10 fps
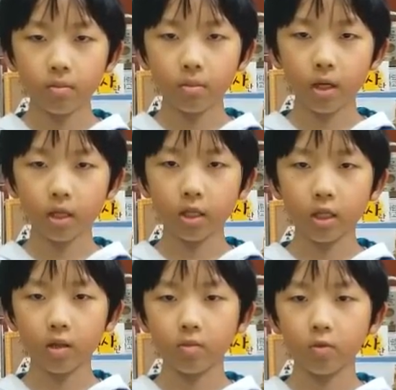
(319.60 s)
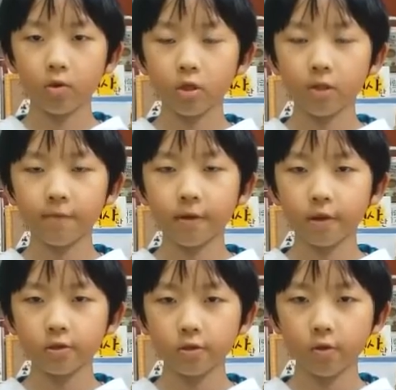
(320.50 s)
making it more
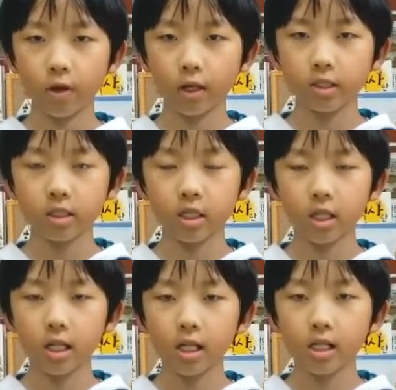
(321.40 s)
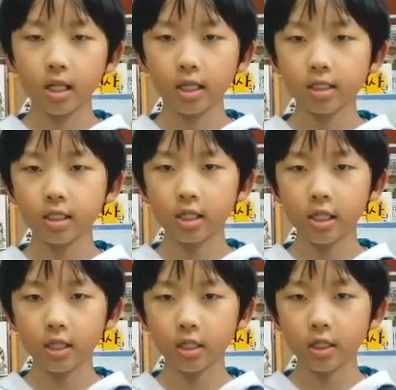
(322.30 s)
difficult to rest.
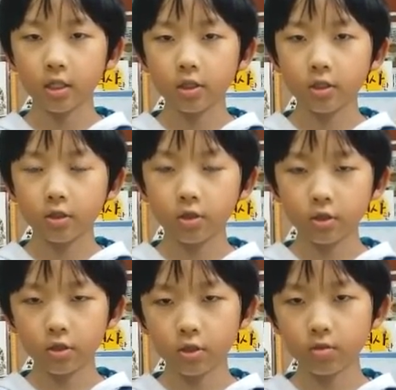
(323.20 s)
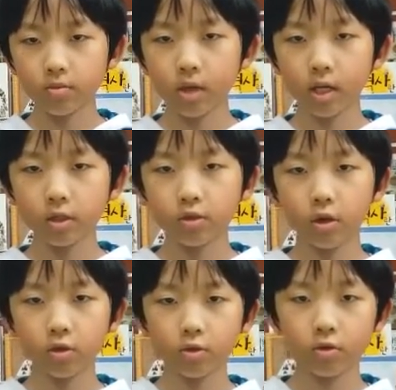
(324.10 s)
Lastly, you should make
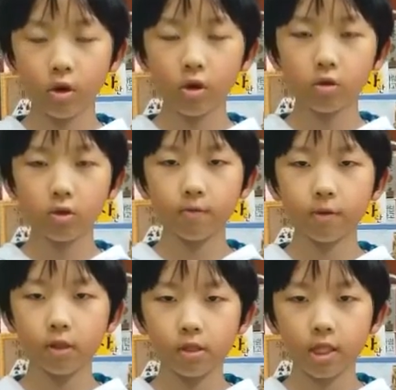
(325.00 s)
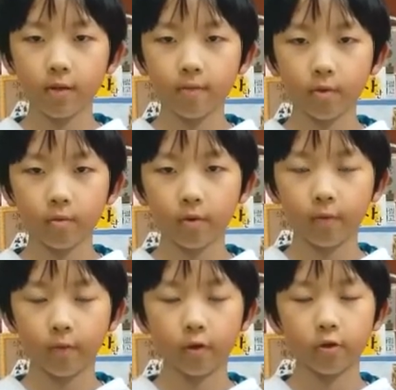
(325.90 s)
sure to turn off your cell phone
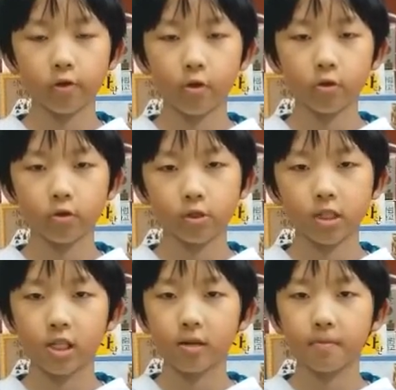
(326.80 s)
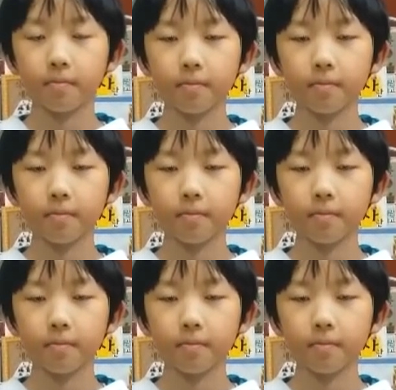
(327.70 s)
before you go to sleep.